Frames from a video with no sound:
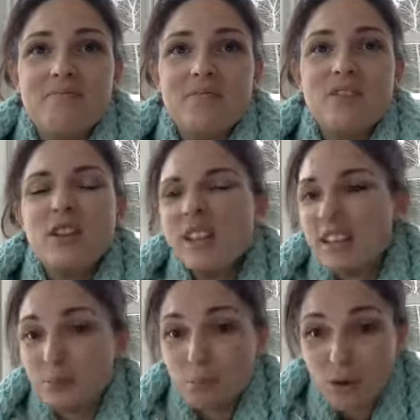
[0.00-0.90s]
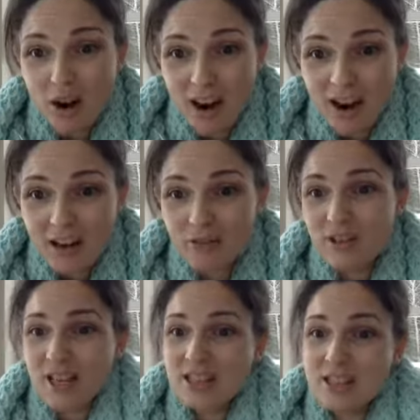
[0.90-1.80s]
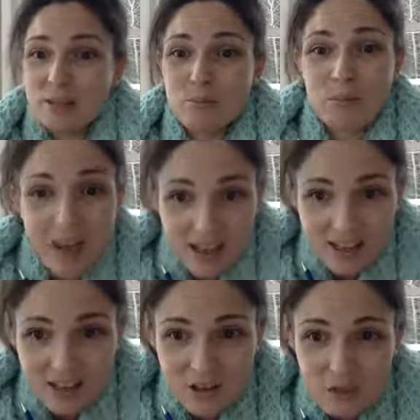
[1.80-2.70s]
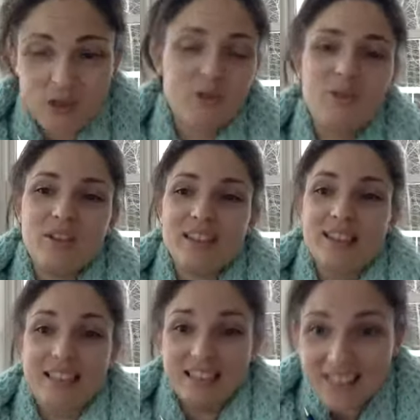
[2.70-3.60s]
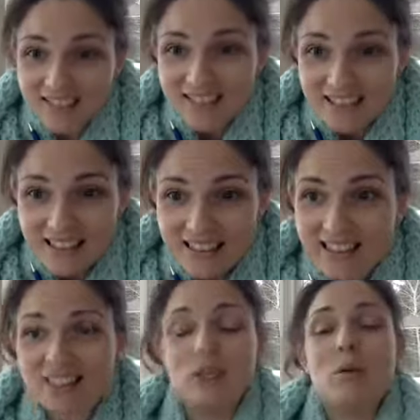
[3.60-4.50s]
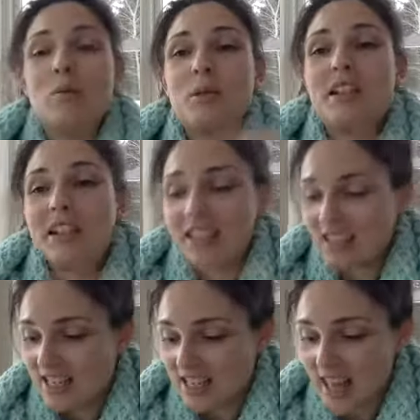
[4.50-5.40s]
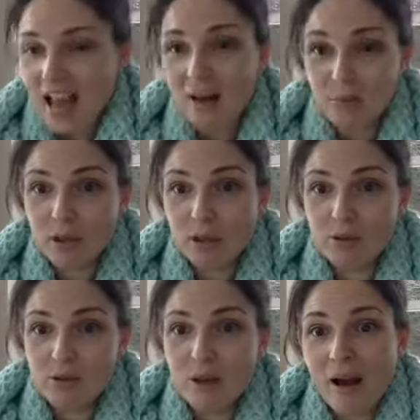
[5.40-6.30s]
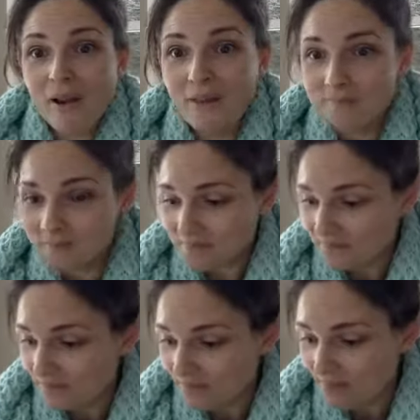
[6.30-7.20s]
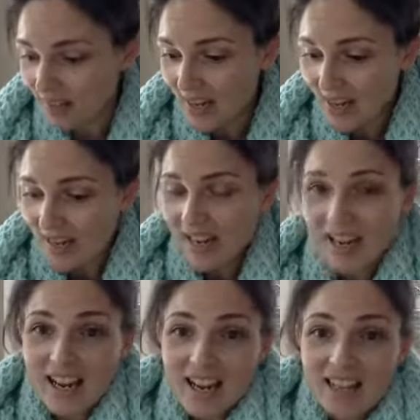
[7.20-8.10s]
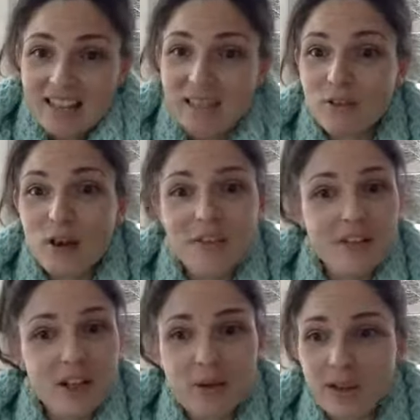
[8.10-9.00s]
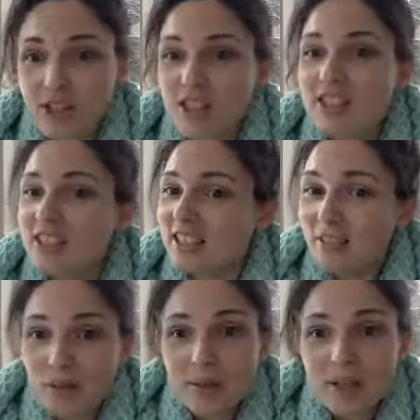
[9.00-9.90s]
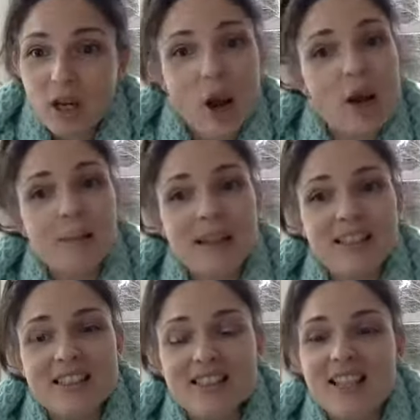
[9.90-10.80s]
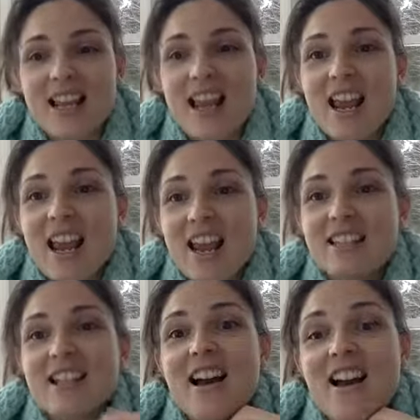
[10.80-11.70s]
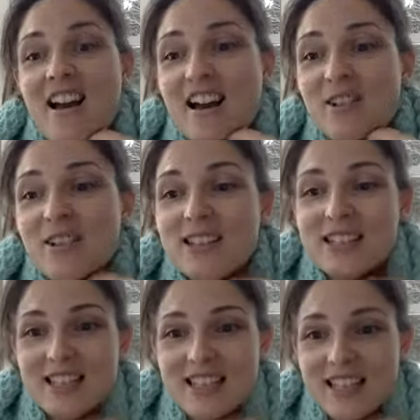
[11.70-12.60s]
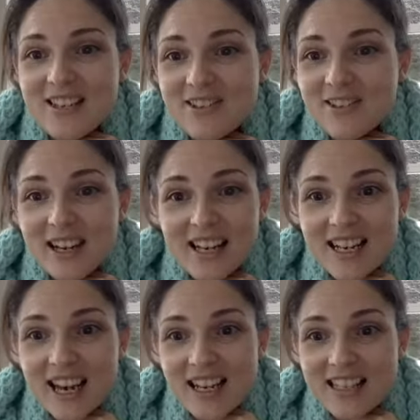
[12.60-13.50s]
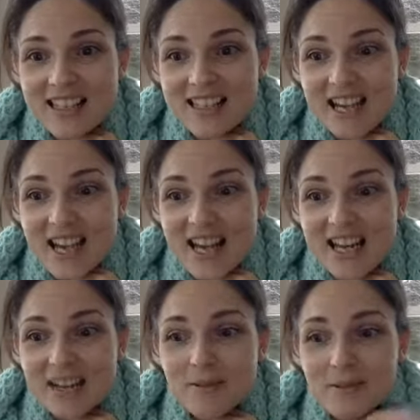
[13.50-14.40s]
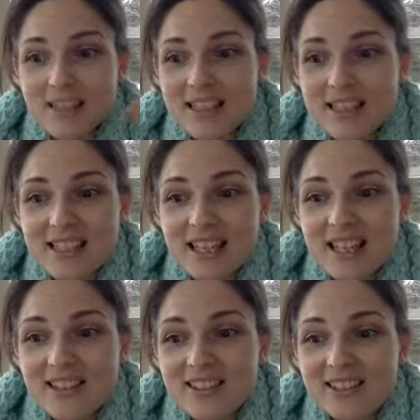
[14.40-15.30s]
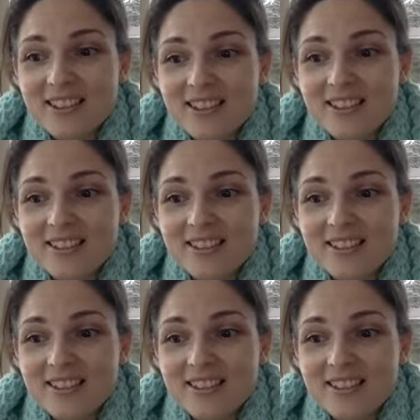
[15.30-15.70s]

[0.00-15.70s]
feeling deprived and spend without feeling guilty. So I'm going to put the link to that below as well. And if you have any questions, just leave them in the comments, and I will see you next time. See you.